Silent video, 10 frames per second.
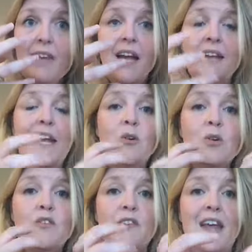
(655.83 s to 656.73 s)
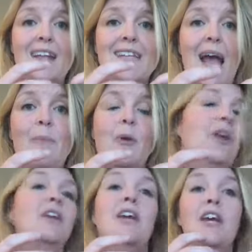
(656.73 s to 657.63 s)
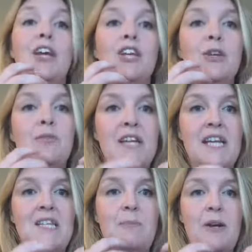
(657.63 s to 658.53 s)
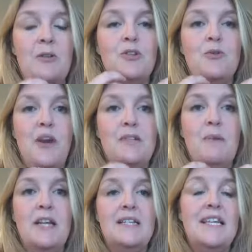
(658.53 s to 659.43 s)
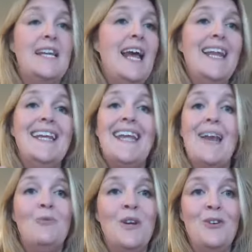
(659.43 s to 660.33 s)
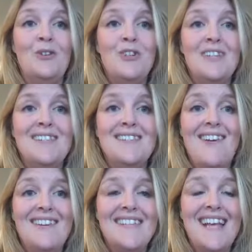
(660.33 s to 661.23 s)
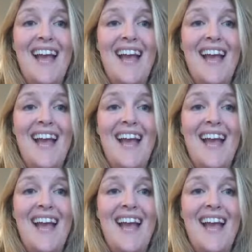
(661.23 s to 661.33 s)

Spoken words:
And in order for that to happen, you need to build credibility. And again, when you're just starting